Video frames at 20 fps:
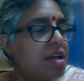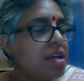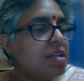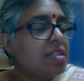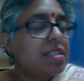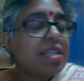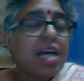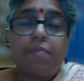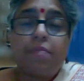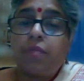
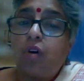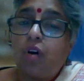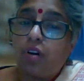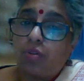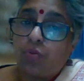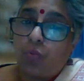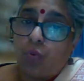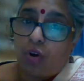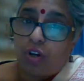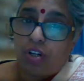Some
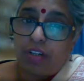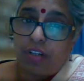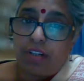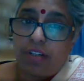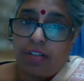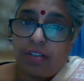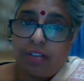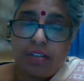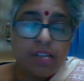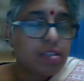got water,
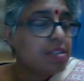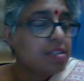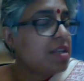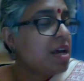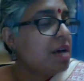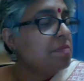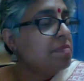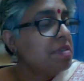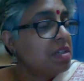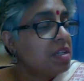
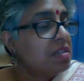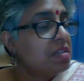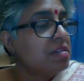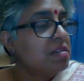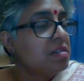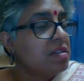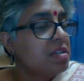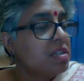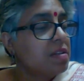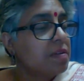some
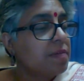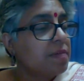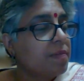didn't.